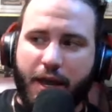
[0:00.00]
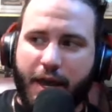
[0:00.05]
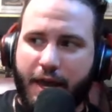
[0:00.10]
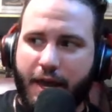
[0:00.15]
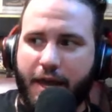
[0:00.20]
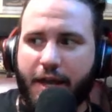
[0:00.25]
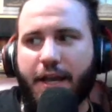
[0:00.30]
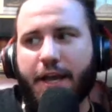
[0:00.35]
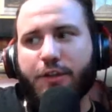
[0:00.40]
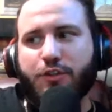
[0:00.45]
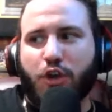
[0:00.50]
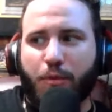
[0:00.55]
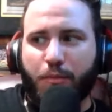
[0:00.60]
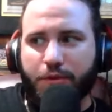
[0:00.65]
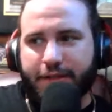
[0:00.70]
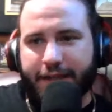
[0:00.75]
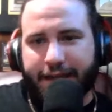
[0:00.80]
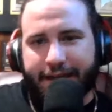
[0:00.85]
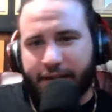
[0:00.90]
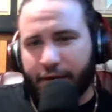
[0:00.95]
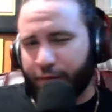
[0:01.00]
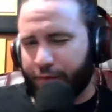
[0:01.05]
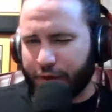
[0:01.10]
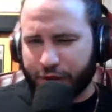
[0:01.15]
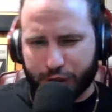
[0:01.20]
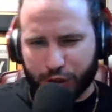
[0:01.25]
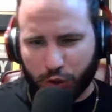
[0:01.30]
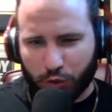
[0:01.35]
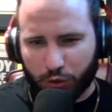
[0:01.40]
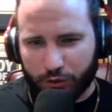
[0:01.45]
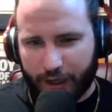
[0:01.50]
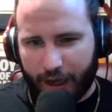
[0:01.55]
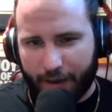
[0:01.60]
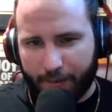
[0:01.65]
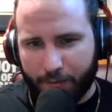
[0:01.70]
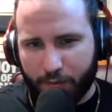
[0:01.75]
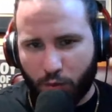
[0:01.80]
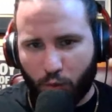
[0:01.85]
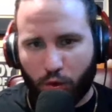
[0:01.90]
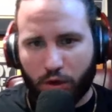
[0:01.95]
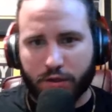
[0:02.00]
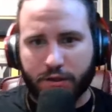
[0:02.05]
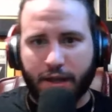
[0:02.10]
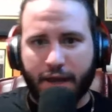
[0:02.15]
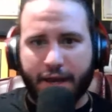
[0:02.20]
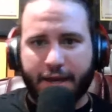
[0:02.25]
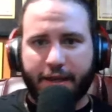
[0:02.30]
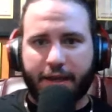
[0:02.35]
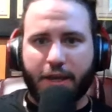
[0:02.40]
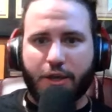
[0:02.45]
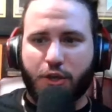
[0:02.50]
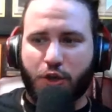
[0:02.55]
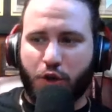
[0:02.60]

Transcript: It, it's almost like a divisional game where, like,